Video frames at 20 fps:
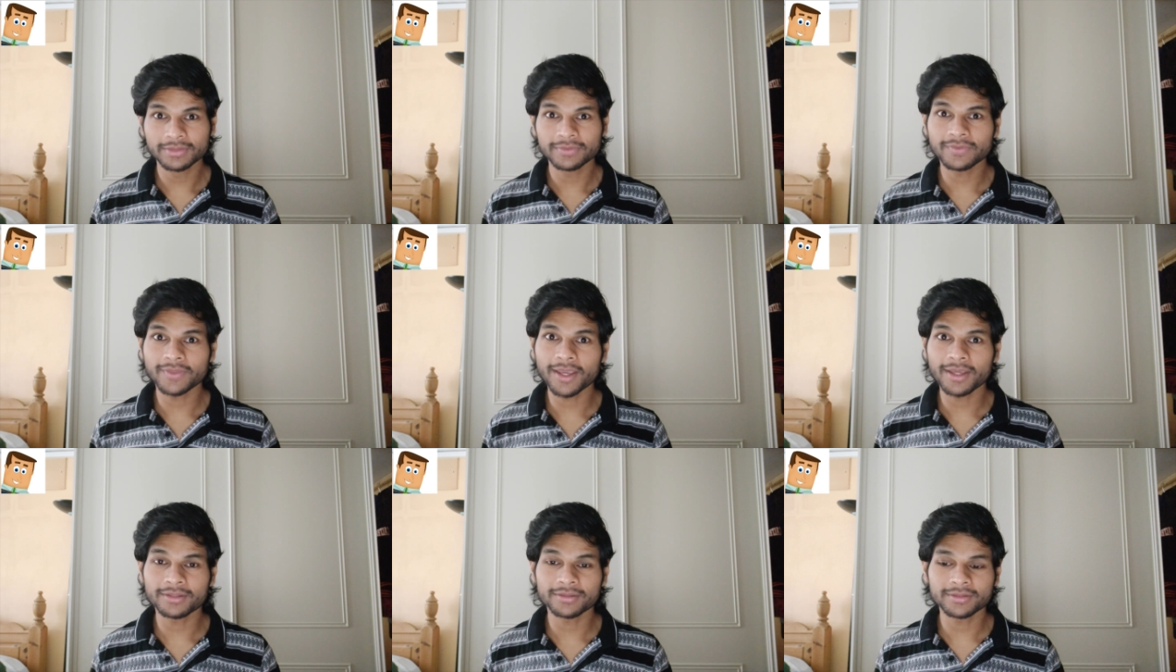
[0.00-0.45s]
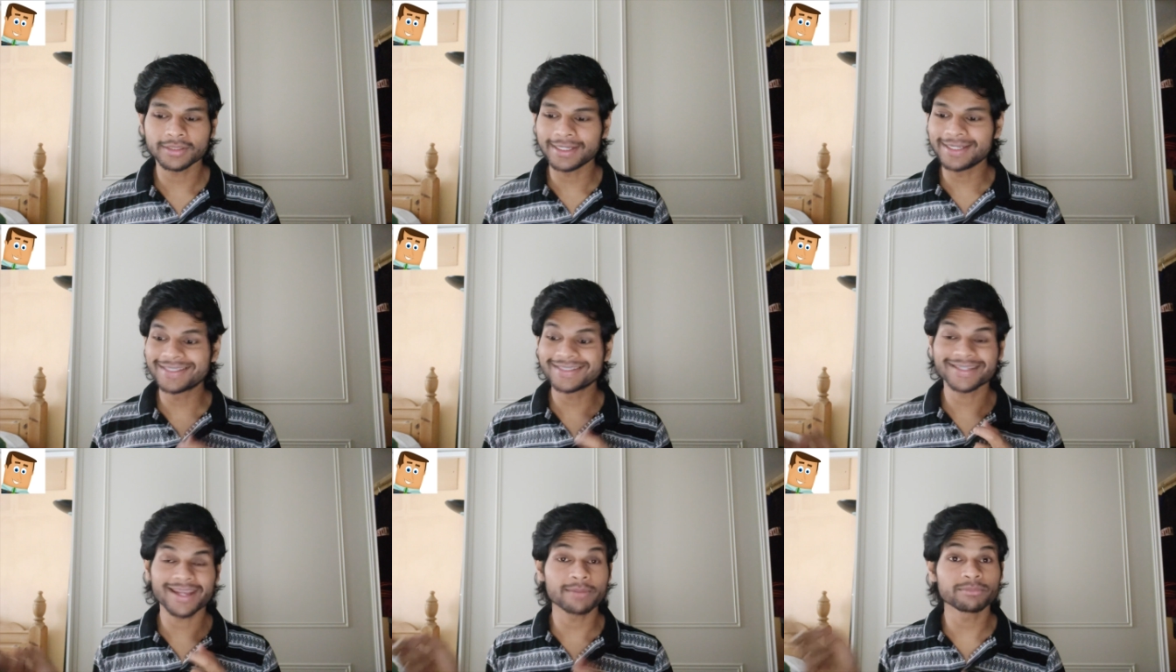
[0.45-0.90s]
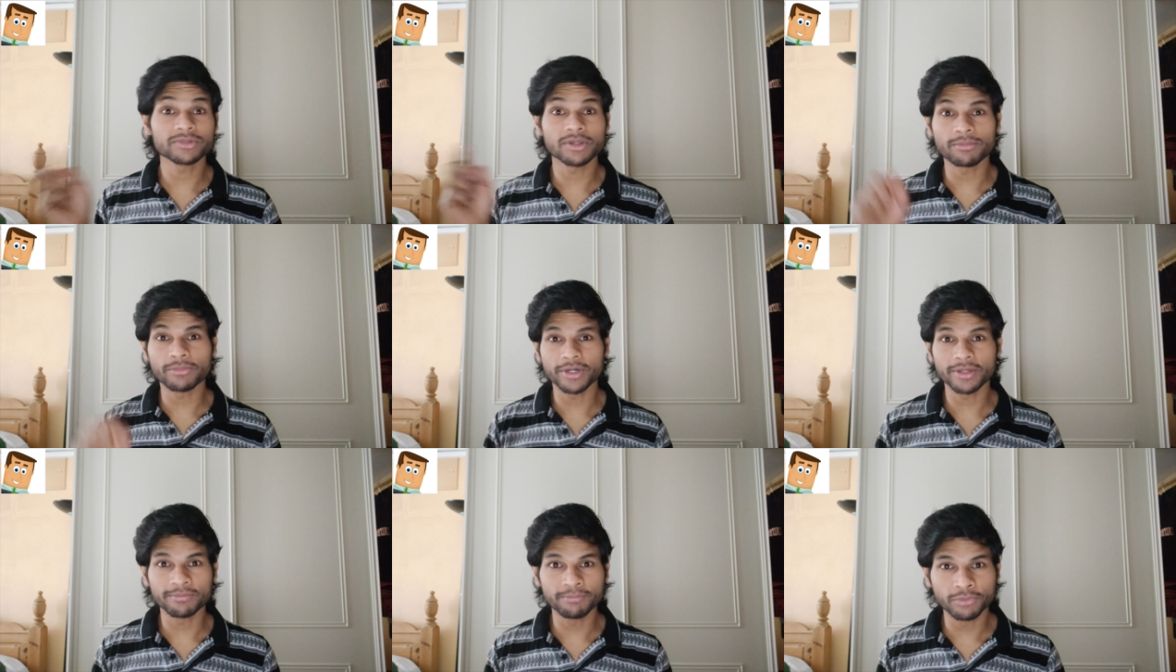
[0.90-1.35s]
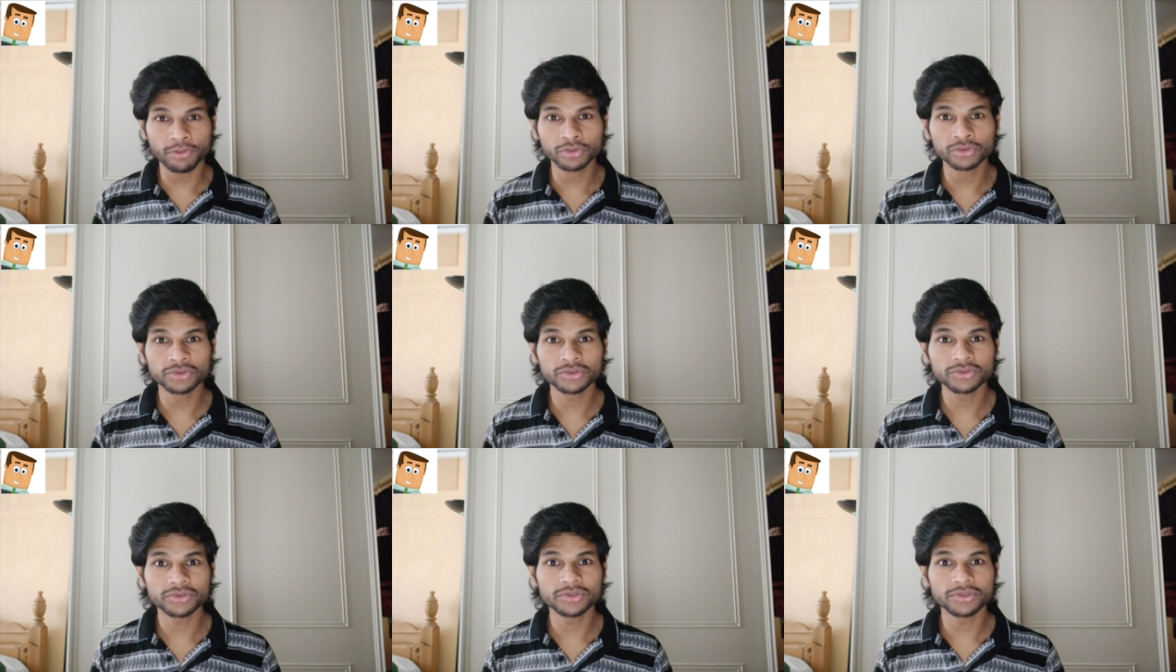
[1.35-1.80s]
Then each time somebody
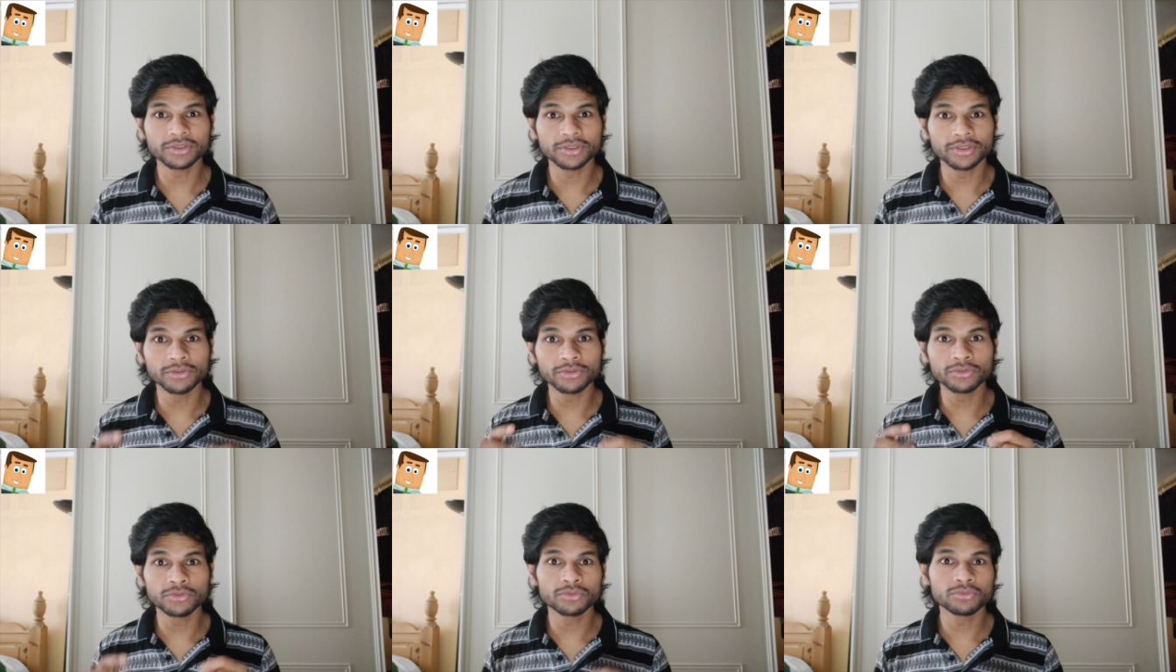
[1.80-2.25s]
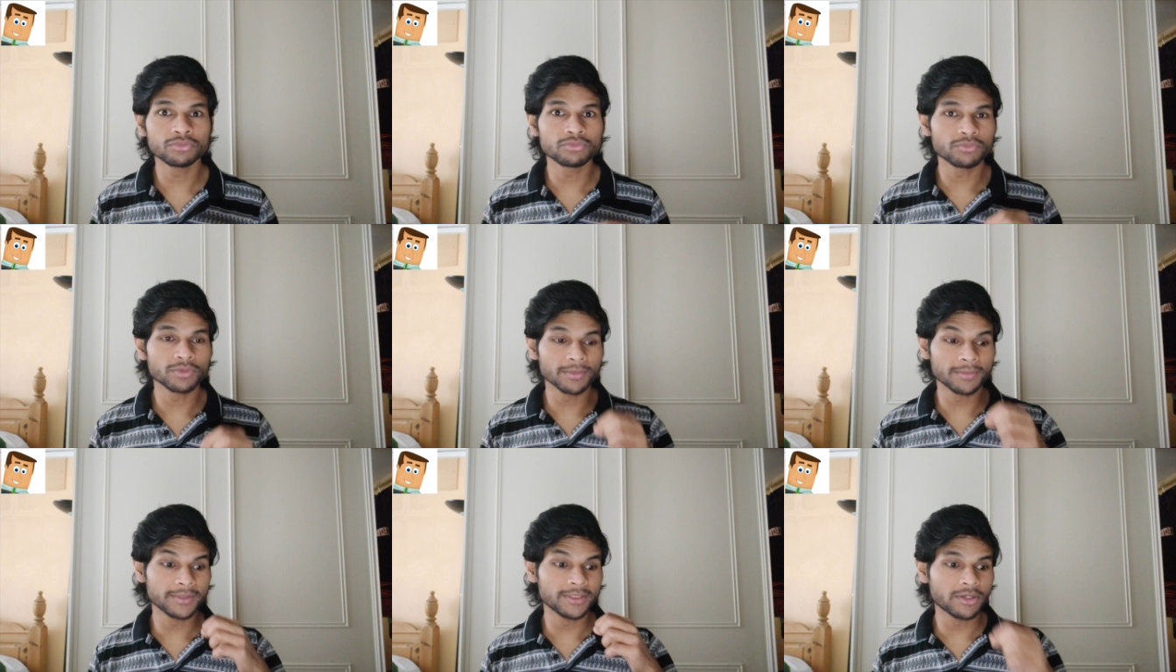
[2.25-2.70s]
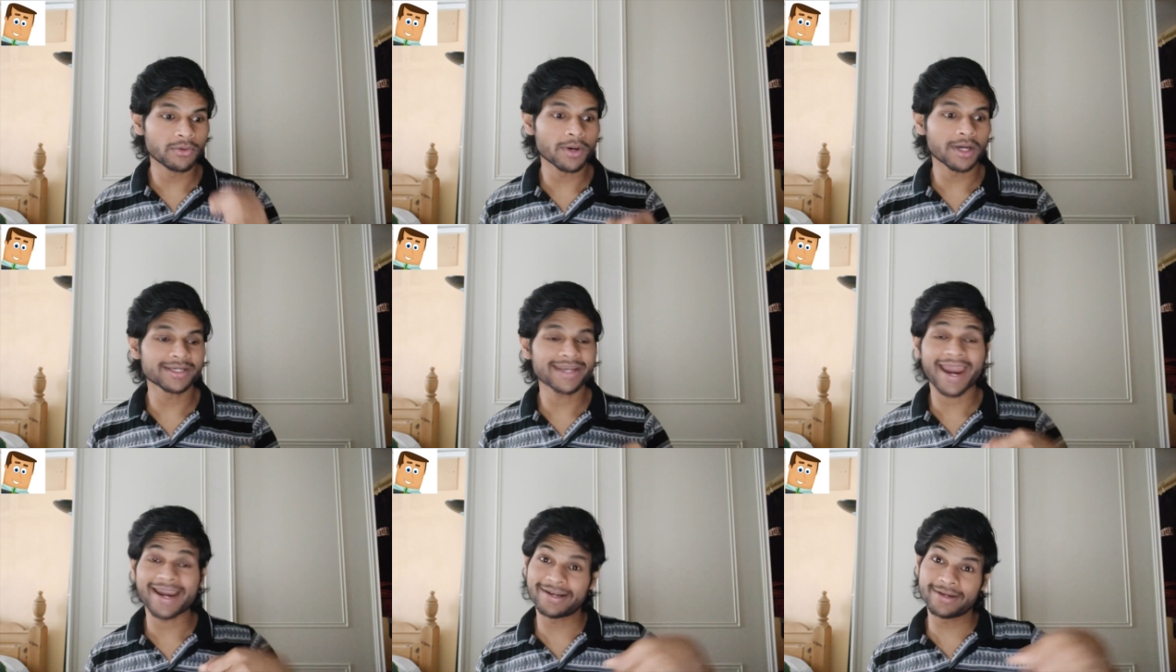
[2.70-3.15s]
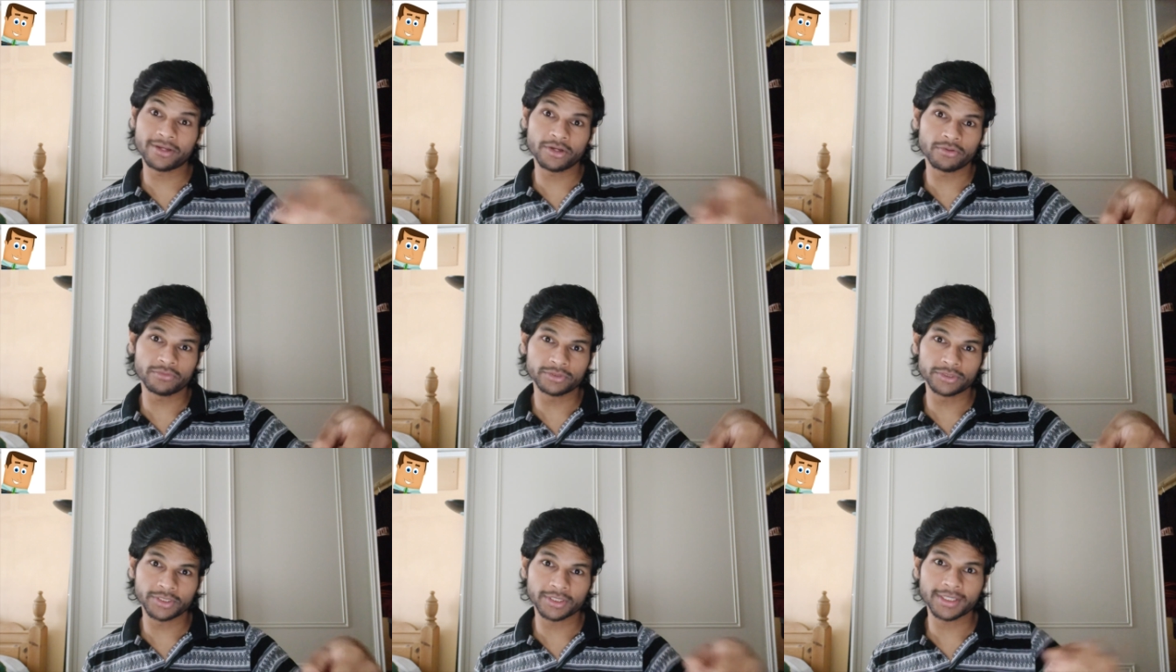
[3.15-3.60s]
books, you will be the one handing
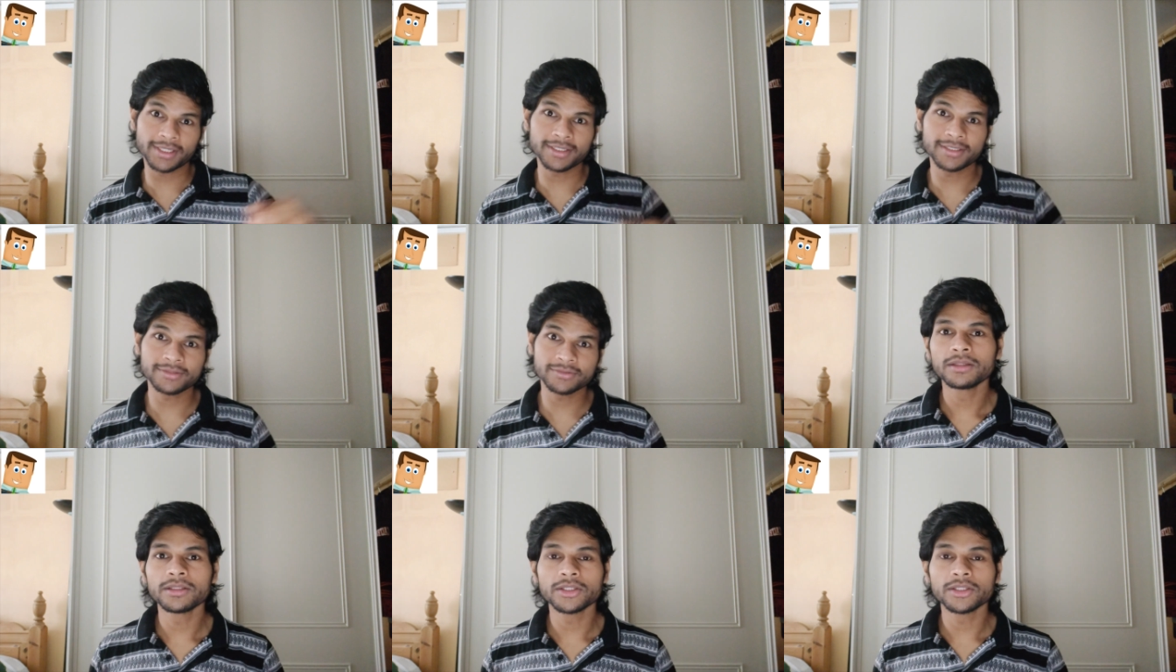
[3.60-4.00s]
over the keys.